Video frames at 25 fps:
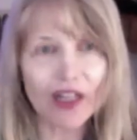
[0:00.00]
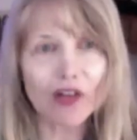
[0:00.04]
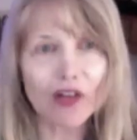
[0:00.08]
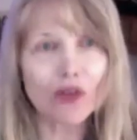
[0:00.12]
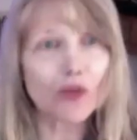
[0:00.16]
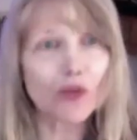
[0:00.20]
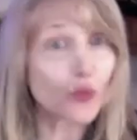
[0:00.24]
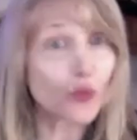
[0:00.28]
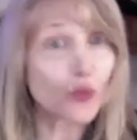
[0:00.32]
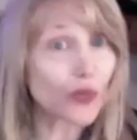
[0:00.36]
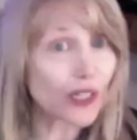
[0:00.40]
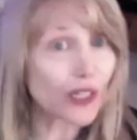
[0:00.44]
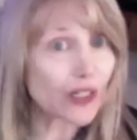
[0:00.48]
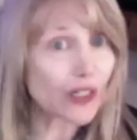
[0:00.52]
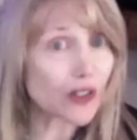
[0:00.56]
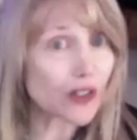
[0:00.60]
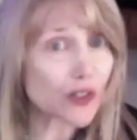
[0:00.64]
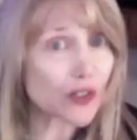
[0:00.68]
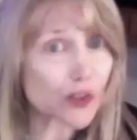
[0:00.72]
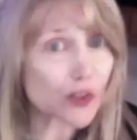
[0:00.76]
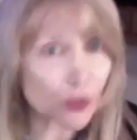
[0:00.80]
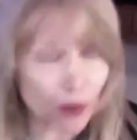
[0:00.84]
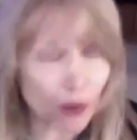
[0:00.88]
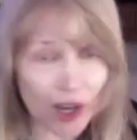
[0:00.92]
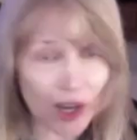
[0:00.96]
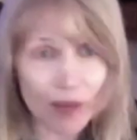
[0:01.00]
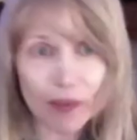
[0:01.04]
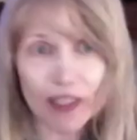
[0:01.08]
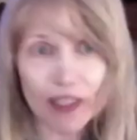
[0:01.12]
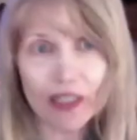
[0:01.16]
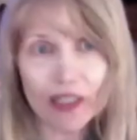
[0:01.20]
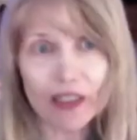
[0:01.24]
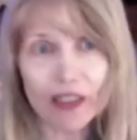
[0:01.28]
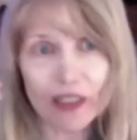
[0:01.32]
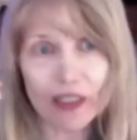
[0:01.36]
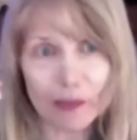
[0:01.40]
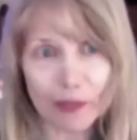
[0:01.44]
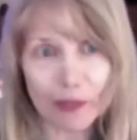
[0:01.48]
We can describe
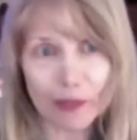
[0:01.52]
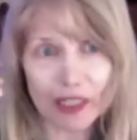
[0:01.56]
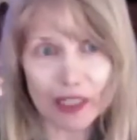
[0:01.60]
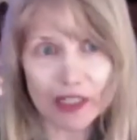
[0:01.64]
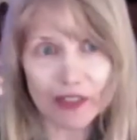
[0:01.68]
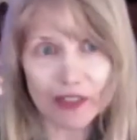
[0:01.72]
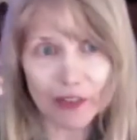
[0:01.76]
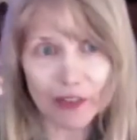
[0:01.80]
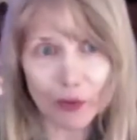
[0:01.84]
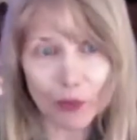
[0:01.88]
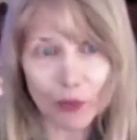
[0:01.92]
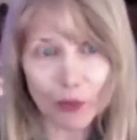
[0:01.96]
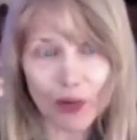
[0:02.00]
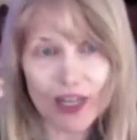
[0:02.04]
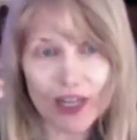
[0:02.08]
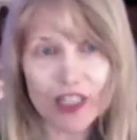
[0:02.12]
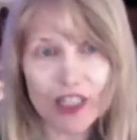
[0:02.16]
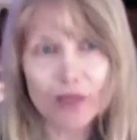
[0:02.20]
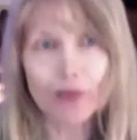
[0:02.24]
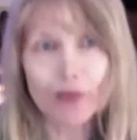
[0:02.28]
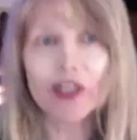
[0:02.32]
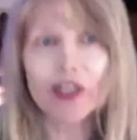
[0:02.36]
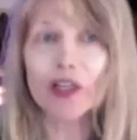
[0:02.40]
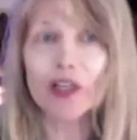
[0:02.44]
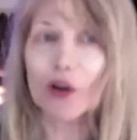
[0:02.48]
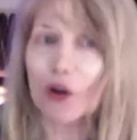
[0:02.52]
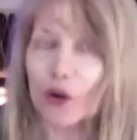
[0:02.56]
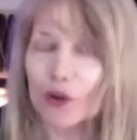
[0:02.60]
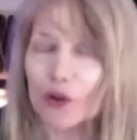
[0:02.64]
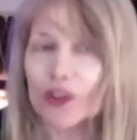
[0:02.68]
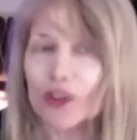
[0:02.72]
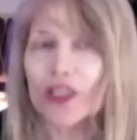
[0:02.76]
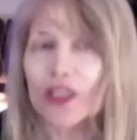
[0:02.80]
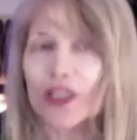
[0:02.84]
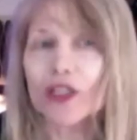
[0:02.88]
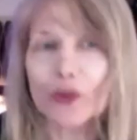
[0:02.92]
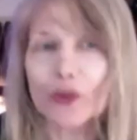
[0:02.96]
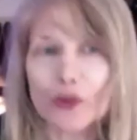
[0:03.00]
healing in many different ways, but he
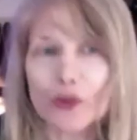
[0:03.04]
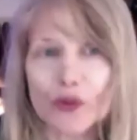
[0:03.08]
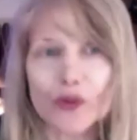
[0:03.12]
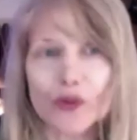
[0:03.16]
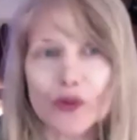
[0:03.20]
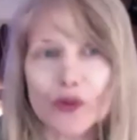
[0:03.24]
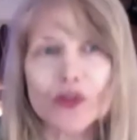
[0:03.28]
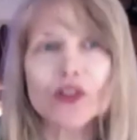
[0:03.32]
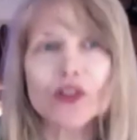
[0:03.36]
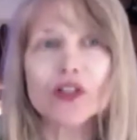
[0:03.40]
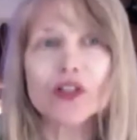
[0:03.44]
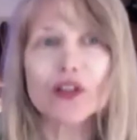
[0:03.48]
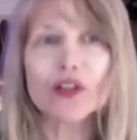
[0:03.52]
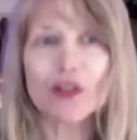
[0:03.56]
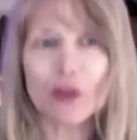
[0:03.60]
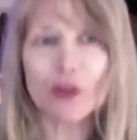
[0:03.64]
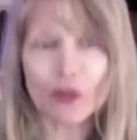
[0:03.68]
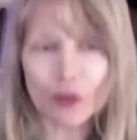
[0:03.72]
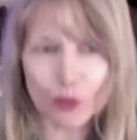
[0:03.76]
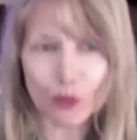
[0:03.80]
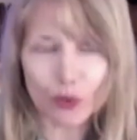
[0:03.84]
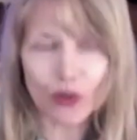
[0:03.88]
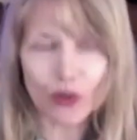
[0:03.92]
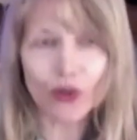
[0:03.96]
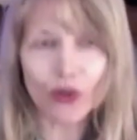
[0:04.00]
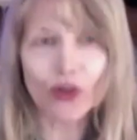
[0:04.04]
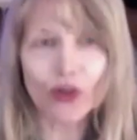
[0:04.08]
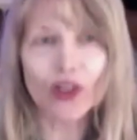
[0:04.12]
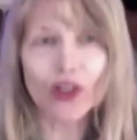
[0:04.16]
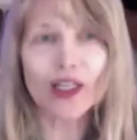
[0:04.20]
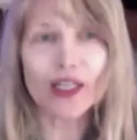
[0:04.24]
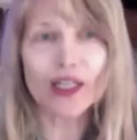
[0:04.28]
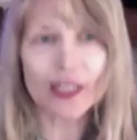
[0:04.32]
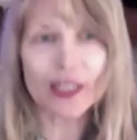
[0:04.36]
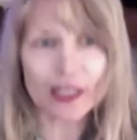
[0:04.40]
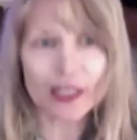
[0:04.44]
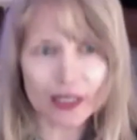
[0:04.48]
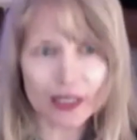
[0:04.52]
only used the word
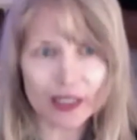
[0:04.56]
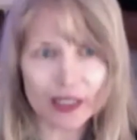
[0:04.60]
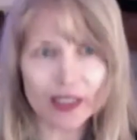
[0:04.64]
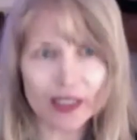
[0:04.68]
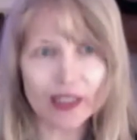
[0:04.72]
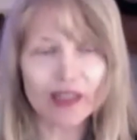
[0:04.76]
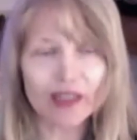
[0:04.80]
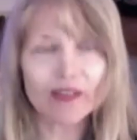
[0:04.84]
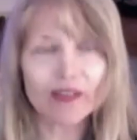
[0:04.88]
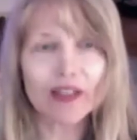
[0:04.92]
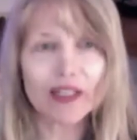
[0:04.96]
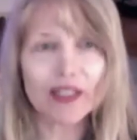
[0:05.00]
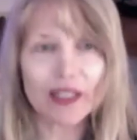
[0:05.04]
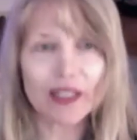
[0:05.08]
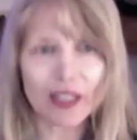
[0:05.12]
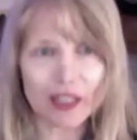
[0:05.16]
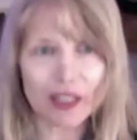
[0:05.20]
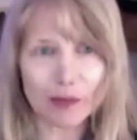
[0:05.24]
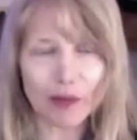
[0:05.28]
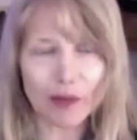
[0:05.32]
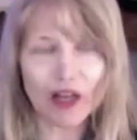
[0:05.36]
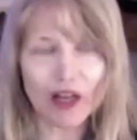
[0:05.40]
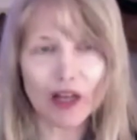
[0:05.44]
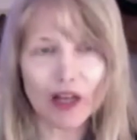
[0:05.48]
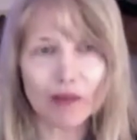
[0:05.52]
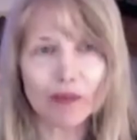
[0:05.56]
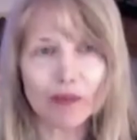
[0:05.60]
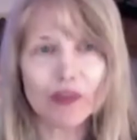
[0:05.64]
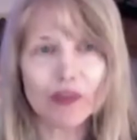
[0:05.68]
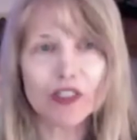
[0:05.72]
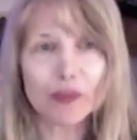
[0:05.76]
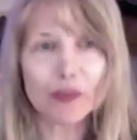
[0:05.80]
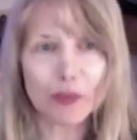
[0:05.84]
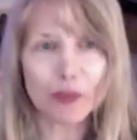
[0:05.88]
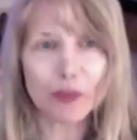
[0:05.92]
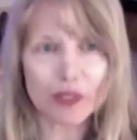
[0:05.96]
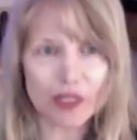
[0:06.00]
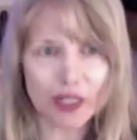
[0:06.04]
healing that came up
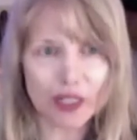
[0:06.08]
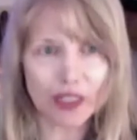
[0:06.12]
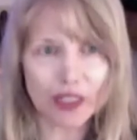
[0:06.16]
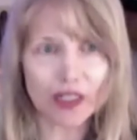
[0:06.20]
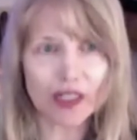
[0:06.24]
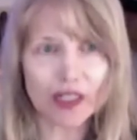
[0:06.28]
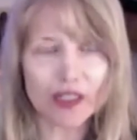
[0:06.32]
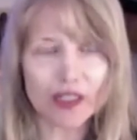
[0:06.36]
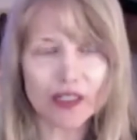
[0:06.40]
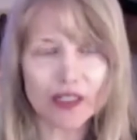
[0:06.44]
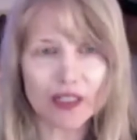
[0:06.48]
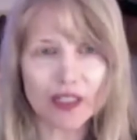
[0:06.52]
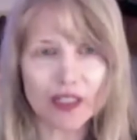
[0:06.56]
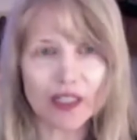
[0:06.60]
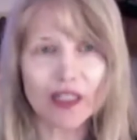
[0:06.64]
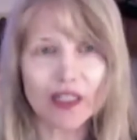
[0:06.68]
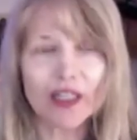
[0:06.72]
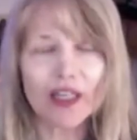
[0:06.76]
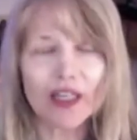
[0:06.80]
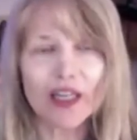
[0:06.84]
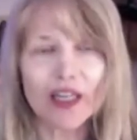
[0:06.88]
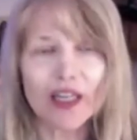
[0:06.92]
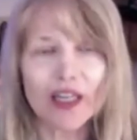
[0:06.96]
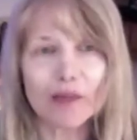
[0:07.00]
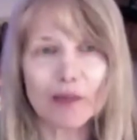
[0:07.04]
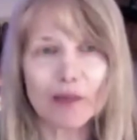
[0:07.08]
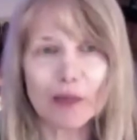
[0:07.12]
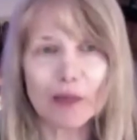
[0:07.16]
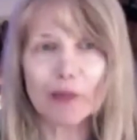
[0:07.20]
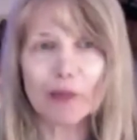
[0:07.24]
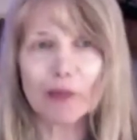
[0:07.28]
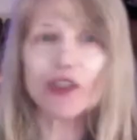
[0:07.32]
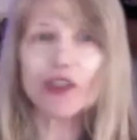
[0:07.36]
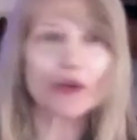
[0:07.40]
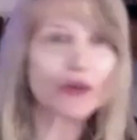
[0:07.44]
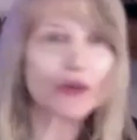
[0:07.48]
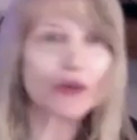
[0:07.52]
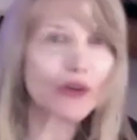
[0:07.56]
spontaneously. And people
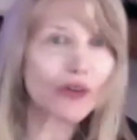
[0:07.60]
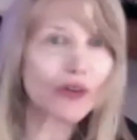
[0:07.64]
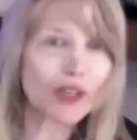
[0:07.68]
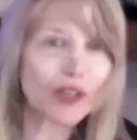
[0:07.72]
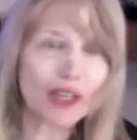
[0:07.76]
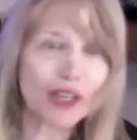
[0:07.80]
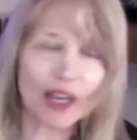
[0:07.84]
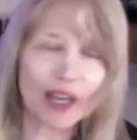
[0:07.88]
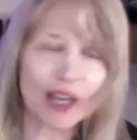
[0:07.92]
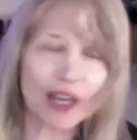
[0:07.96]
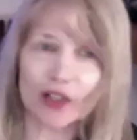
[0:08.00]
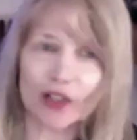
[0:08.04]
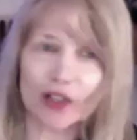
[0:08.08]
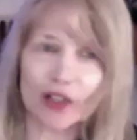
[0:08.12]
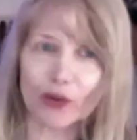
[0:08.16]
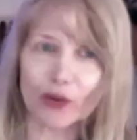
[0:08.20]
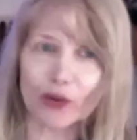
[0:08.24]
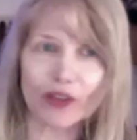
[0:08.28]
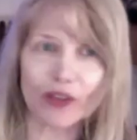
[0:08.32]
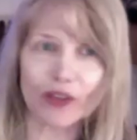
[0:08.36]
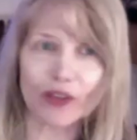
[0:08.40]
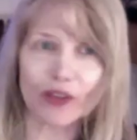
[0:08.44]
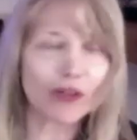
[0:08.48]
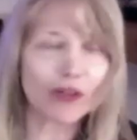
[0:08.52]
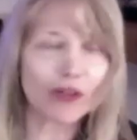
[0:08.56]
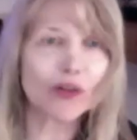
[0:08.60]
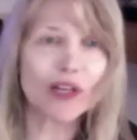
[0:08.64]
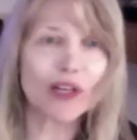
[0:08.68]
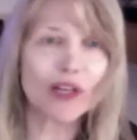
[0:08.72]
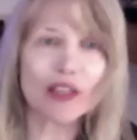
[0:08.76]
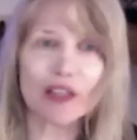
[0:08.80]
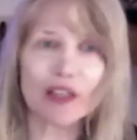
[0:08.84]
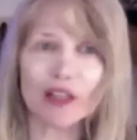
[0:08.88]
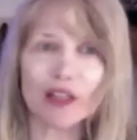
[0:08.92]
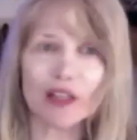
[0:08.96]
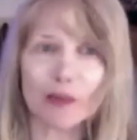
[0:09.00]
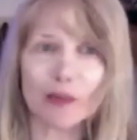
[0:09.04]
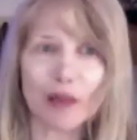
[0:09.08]
don't know the category. They don't know
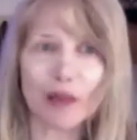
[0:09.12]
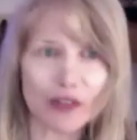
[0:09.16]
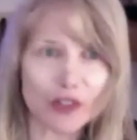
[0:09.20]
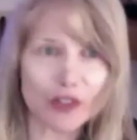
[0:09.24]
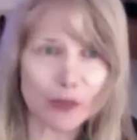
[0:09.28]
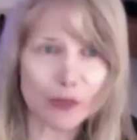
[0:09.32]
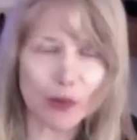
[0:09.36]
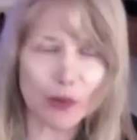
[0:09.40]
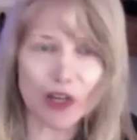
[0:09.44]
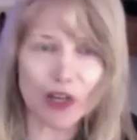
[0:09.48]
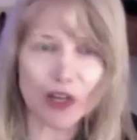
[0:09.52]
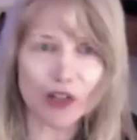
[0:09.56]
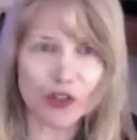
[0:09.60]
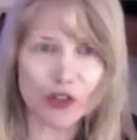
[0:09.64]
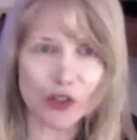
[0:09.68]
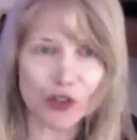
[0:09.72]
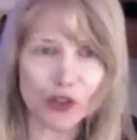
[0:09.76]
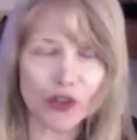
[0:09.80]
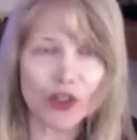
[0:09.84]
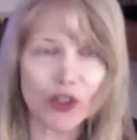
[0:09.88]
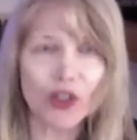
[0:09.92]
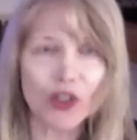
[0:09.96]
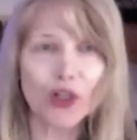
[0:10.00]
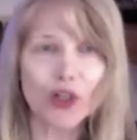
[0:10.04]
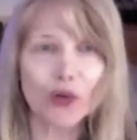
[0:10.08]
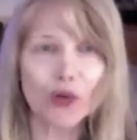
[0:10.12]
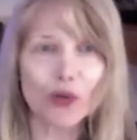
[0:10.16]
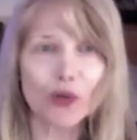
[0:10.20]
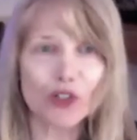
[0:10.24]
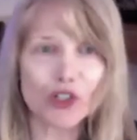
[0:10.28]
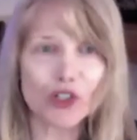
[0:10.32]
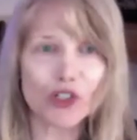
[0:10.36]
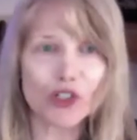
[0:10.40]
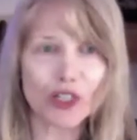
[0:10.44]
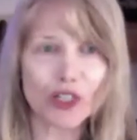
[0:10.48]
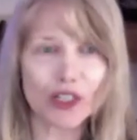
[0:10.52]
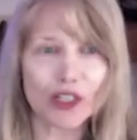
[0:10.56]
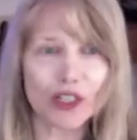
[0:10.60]
anything about these postures. We're
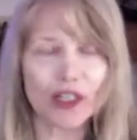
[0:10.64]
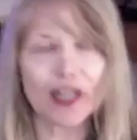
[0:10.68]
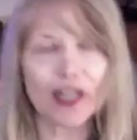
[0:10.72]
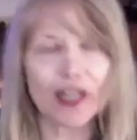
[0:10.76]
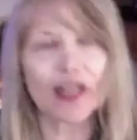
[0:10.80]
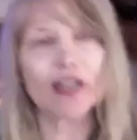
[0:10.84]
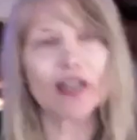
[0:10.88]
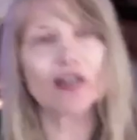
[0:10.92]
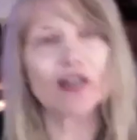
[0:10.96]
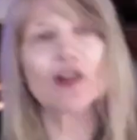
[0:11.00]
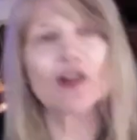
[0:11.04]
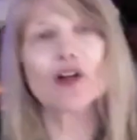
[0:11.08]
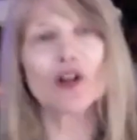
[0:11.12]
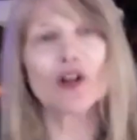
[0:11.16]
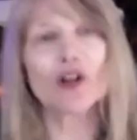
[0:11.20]
just saying, hey,